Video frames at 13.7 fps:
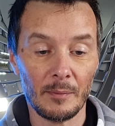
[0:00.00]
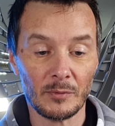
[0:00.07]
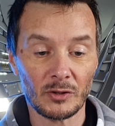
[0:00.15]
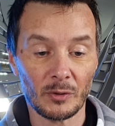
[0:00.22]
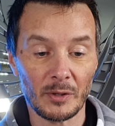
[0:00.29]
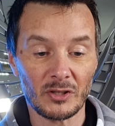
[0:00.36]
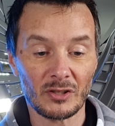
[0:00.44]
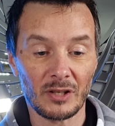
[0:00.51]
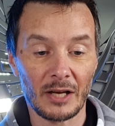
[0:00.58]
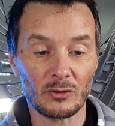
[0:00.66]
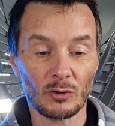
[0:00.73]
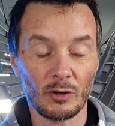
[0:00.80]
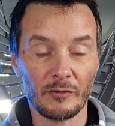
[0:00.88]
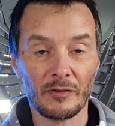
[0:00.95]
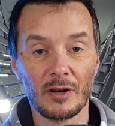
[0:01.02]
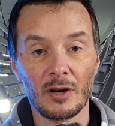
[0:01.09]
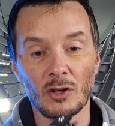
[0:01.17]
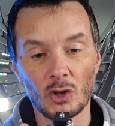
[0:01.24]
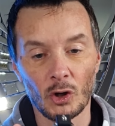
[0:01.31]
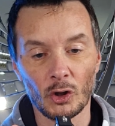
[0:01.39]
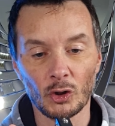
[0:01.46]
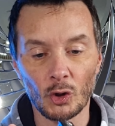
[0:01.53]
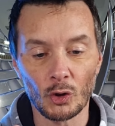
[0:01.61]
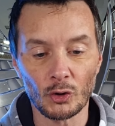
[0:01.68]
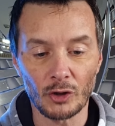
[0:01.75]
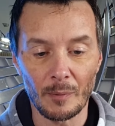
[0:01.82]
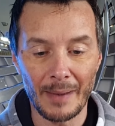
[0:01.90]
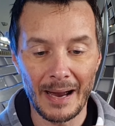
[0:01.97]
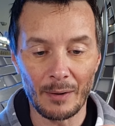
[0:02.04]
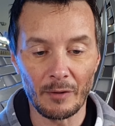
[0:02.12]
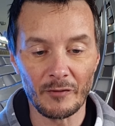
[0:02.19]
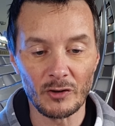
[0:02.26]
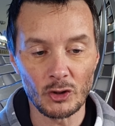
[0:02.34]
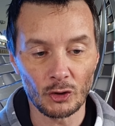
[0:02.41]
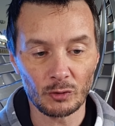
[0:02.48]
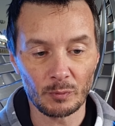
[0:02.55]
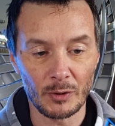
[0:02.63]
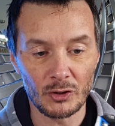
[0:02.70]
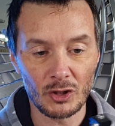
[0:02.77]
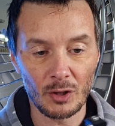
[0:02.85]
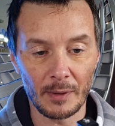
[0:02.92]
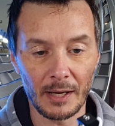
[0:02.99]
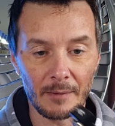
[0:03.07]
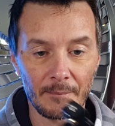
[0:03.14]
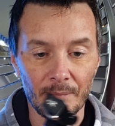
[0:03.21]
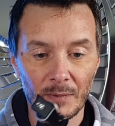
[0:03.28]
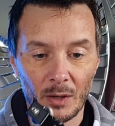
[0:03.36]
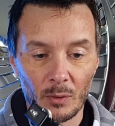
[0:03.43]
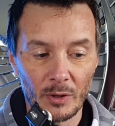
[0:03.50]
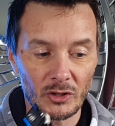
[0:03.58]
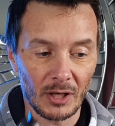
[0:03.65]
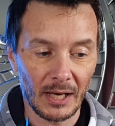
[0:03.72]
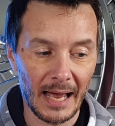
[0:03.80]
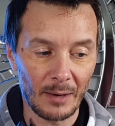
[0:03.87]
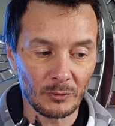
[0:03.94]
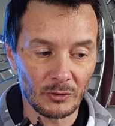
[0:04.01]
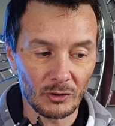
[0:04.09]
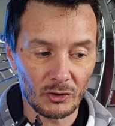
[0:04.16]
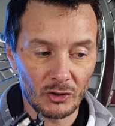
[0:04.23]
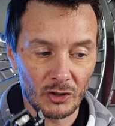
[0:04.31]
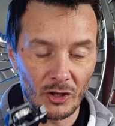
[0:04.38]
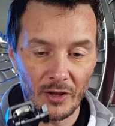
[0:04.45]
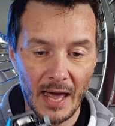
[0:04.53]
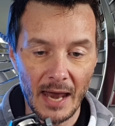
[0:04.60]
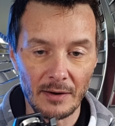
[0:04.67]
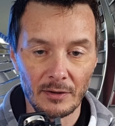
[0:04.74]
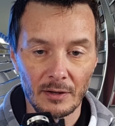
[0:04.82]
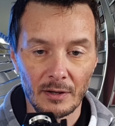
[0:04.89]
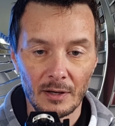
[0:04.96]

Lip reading: So it's like sort of got a good amount of adjustment to it, which allows us to then